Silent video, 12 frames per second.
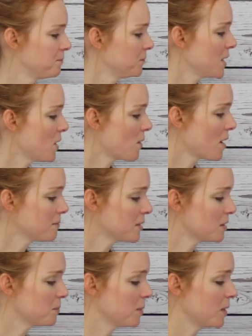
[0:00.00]
Now I'm
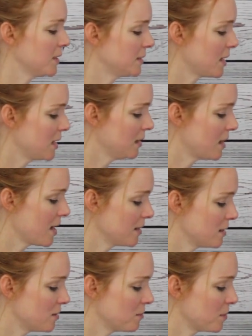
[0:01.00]
going to put a
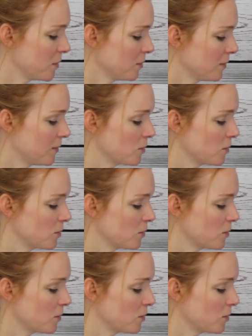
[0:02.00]
line under both